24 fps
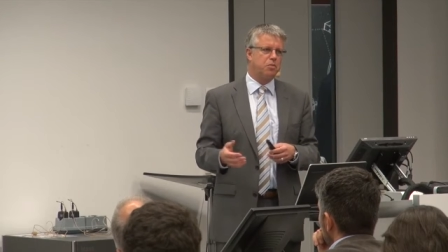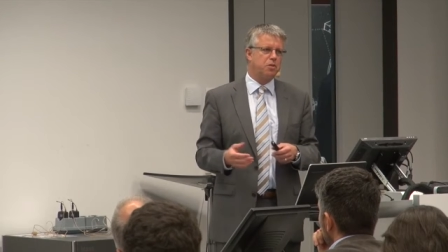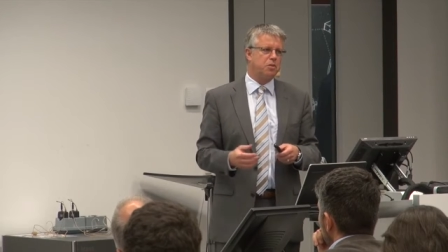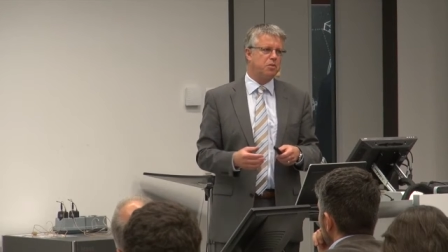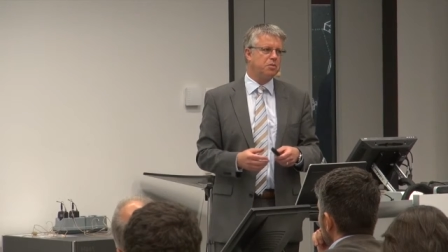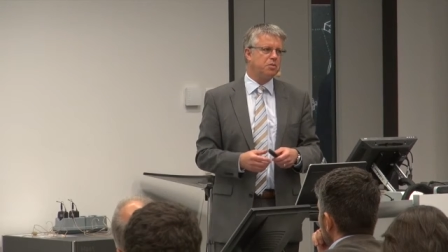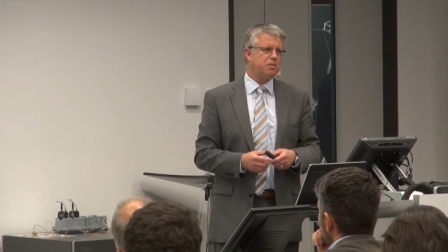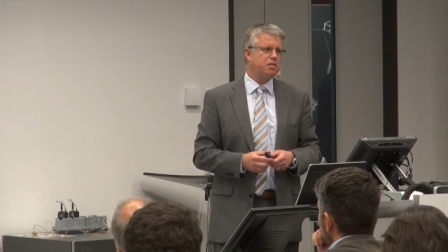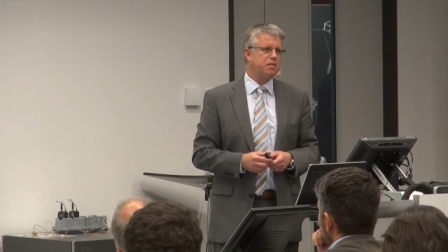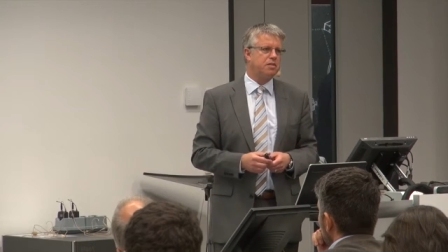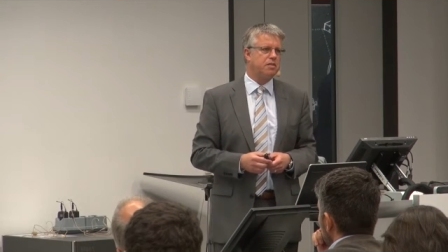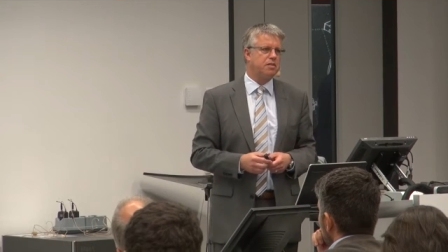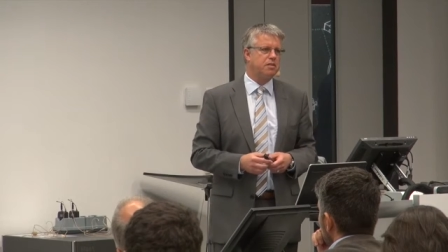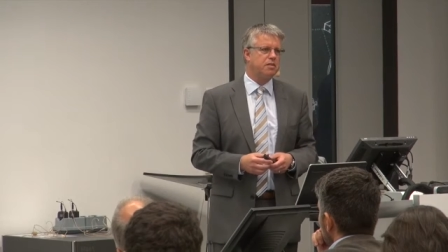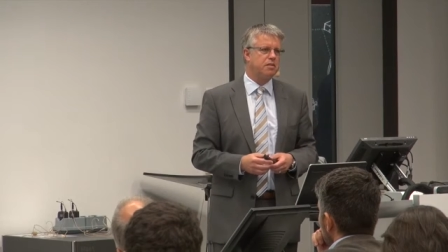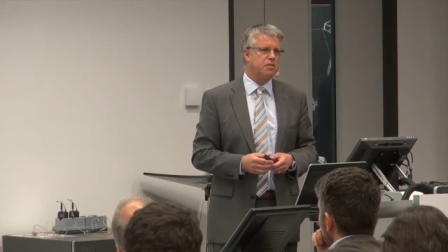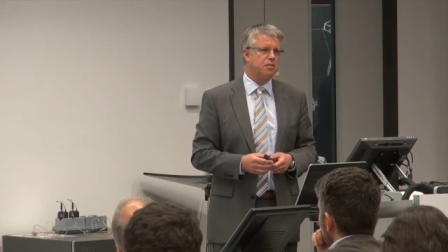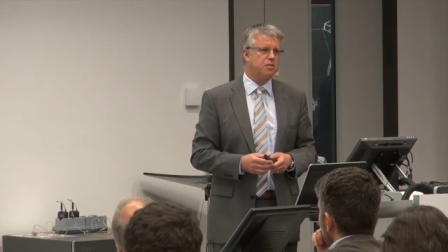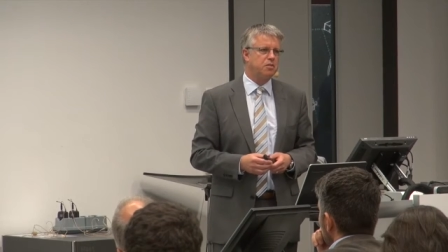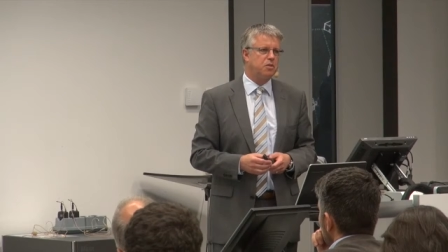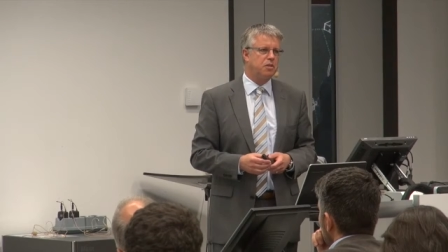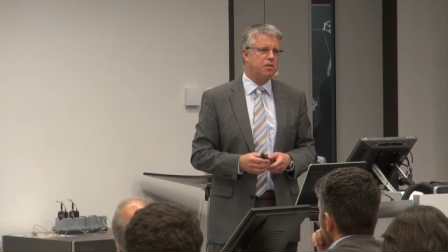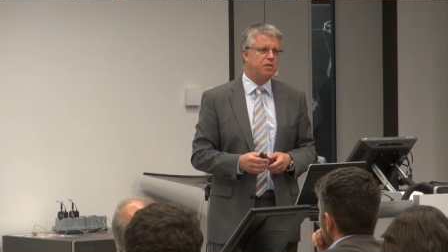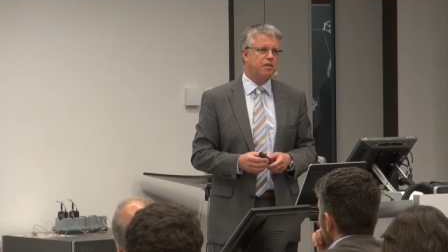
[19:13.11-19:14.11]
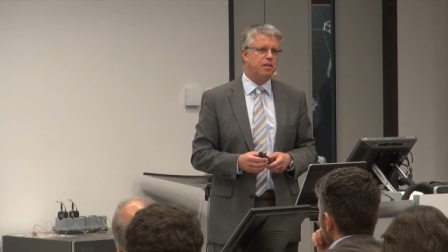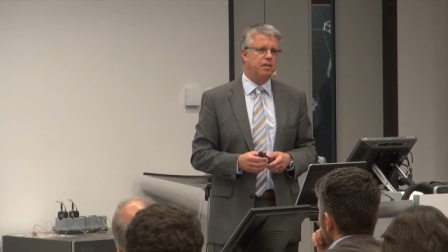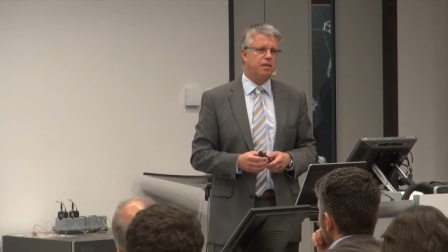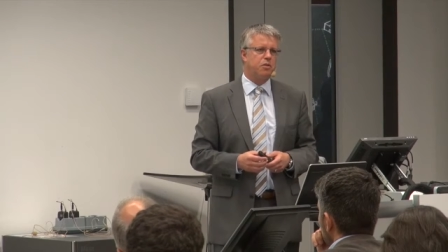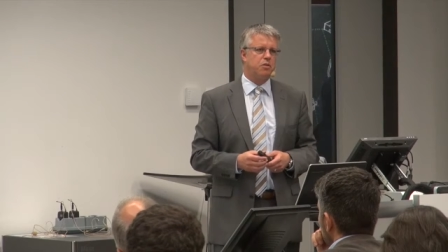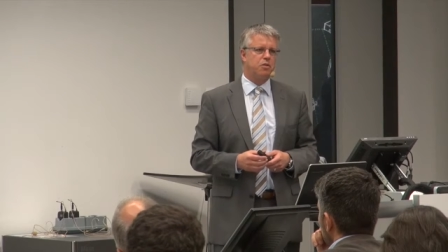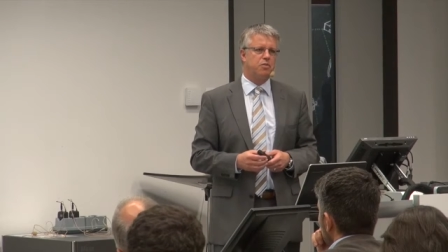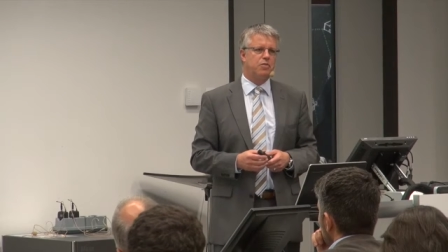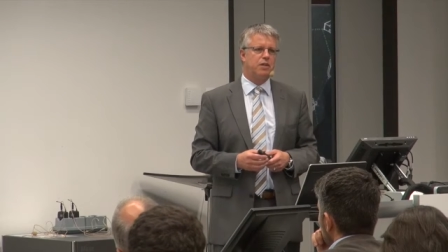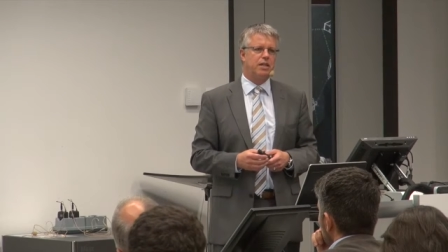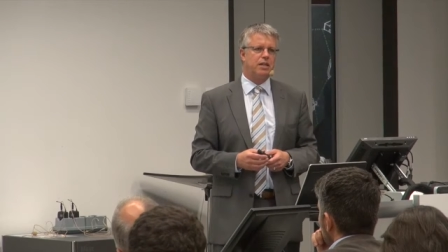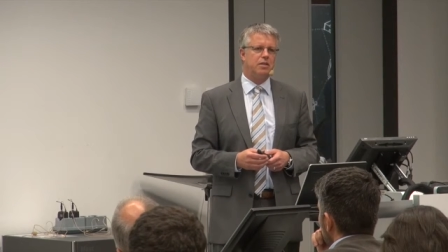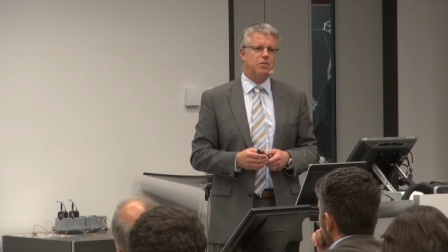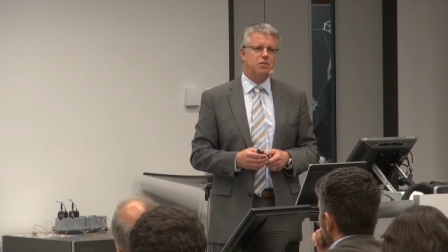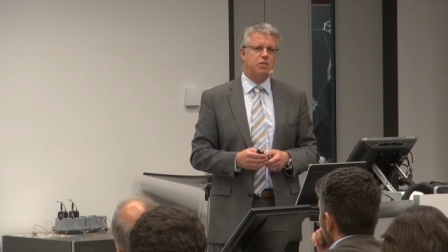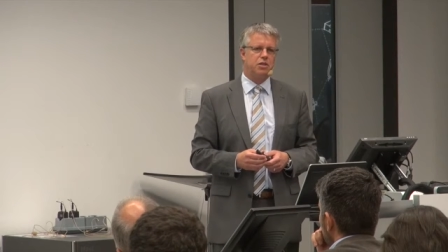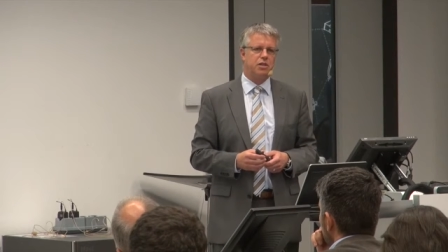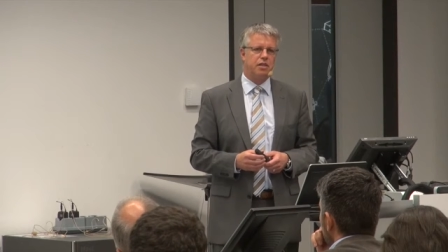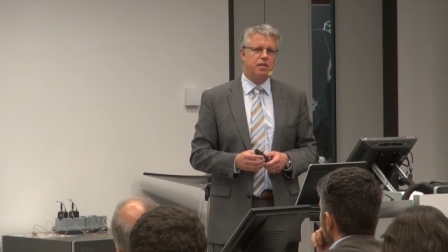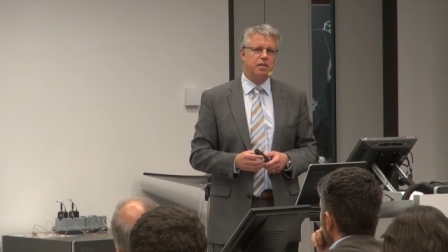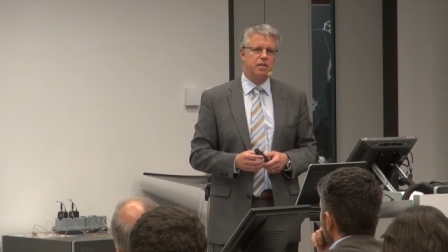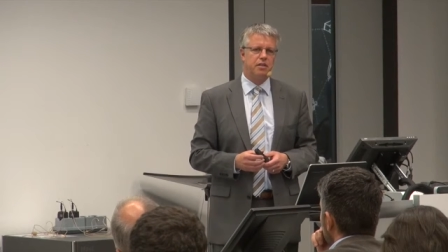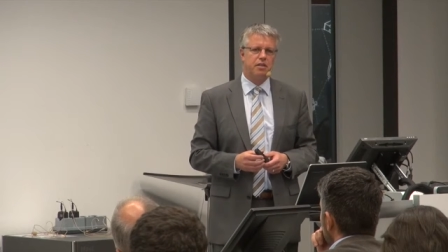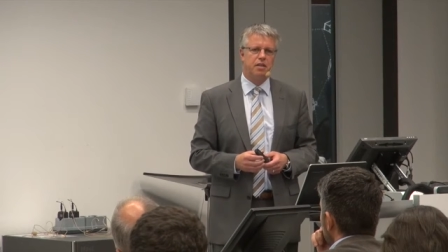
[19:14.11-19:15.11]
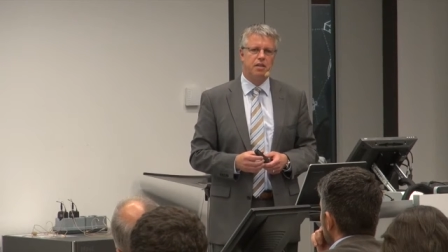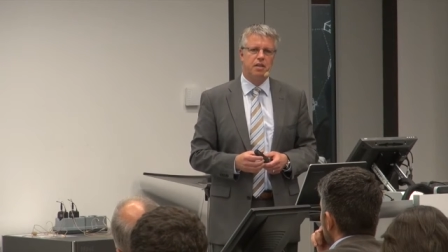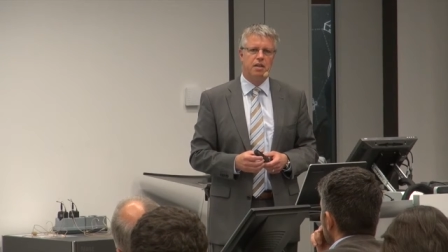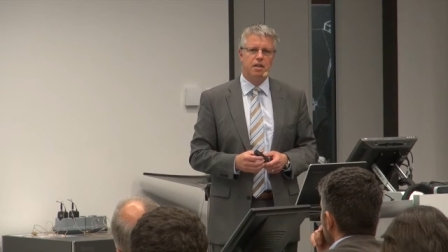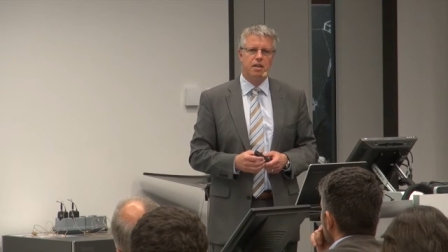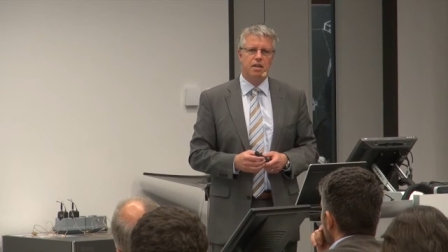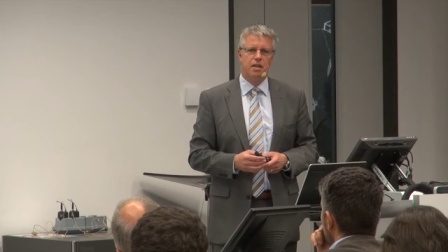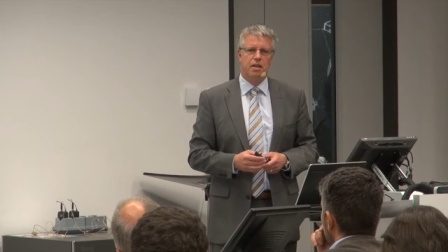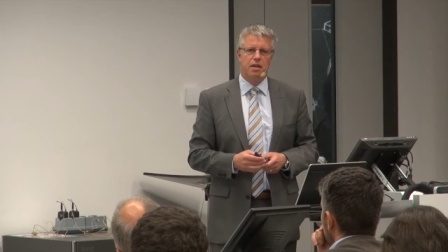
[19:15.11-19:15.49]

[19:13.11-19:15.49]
processes or in our value chain